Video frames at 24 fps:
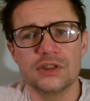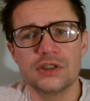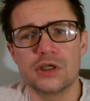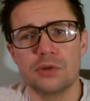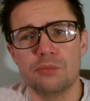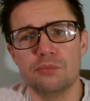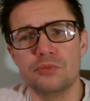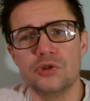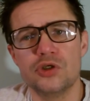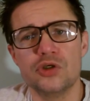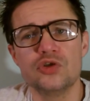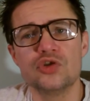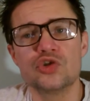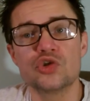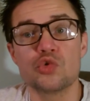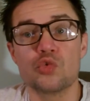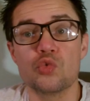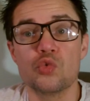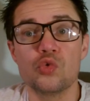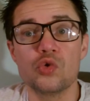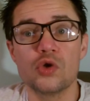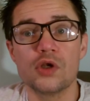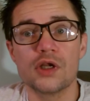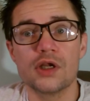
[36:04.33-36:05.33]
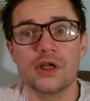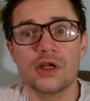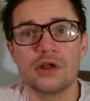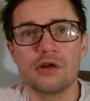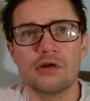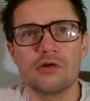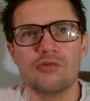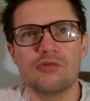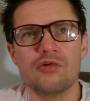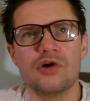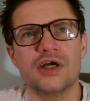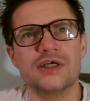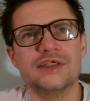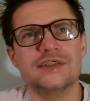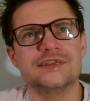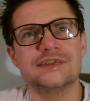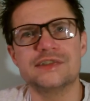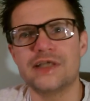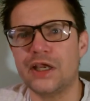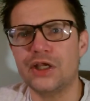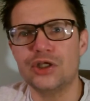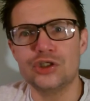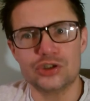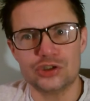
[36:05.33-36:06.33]

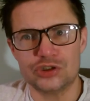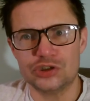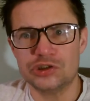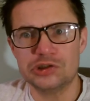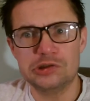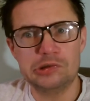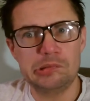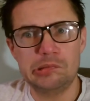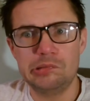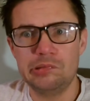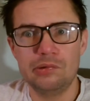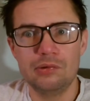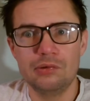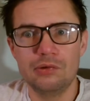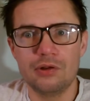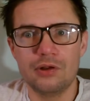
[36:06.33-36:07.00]
computerization,